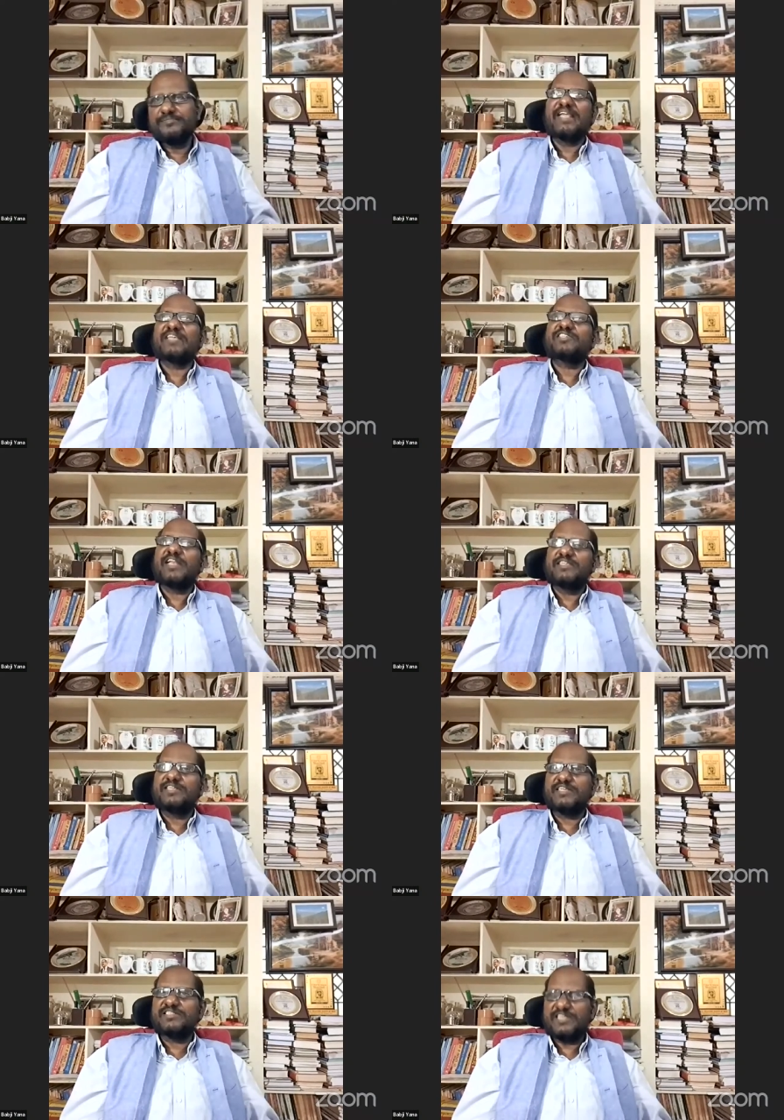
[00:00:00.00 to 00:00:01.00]
the next class,
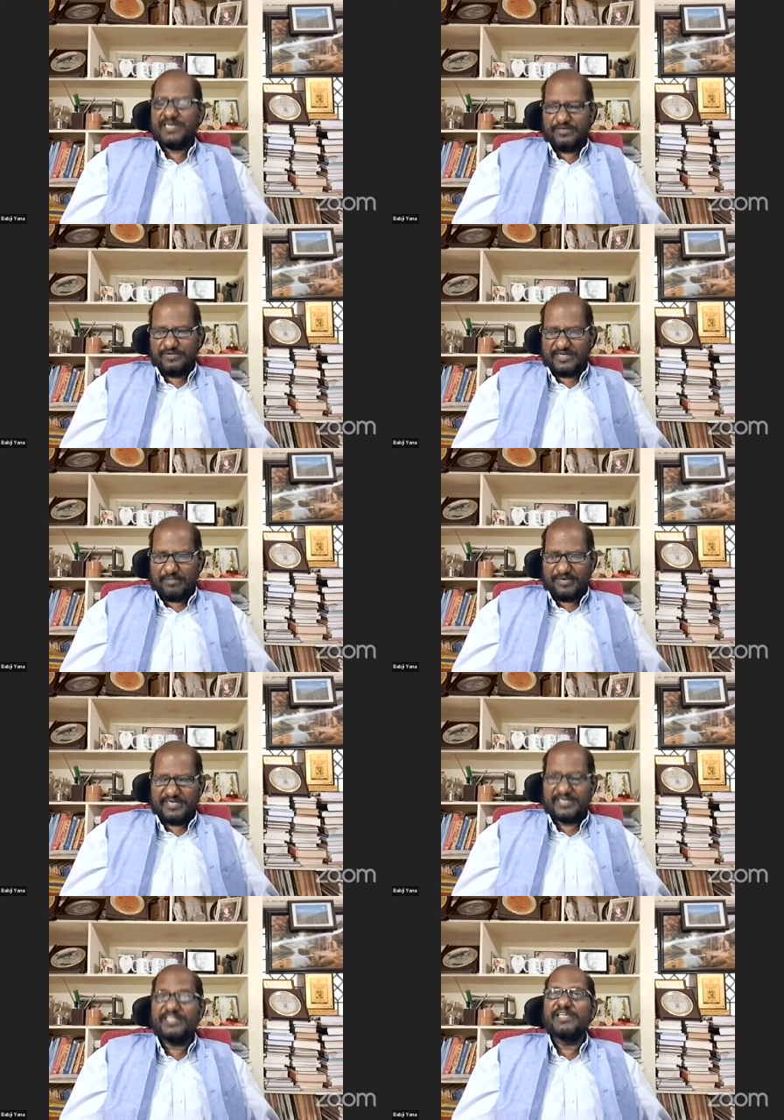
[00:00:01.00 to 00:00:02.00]
next Sunday, we will
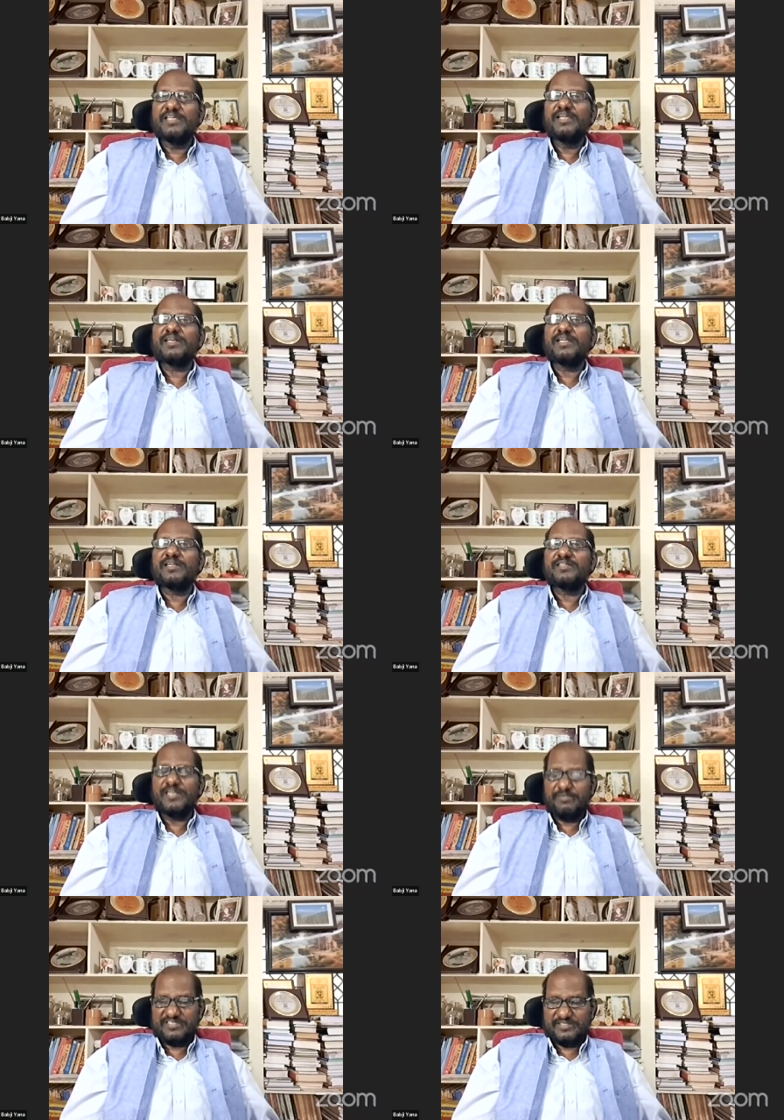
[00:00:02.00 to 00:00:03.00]
complete the entire
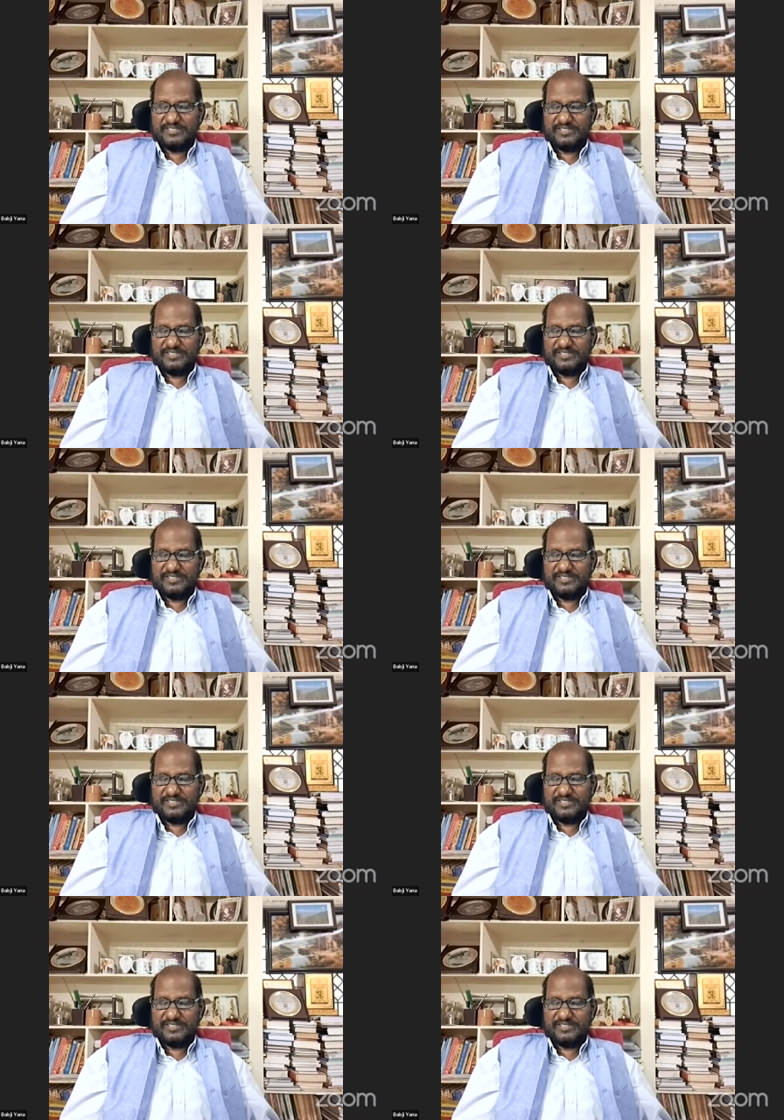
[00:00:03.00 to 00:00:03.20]
syllabus.